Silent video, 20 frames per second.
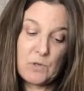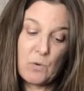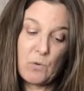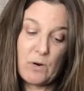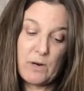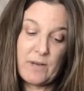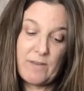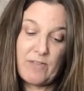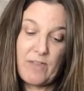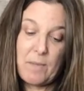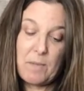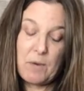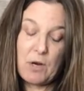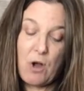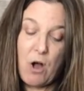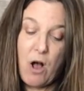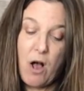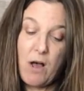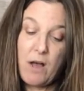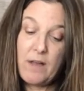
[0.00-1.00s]
or give them a
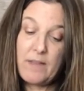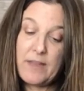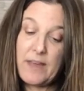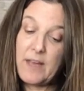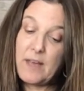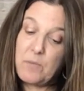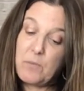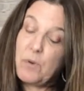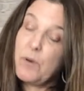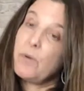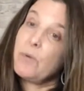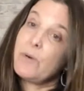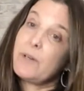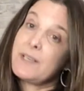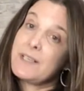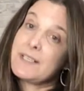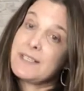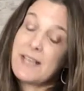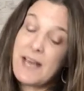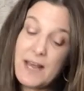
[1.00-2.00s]
call and they can put one
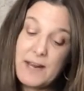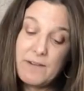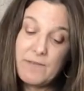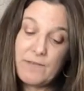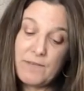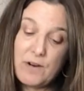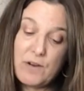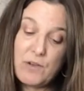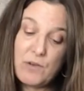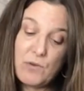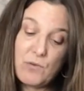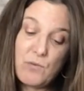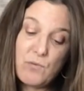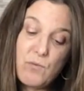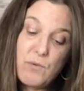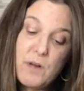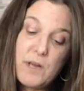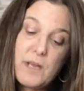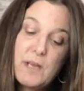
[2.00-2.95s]
aside for you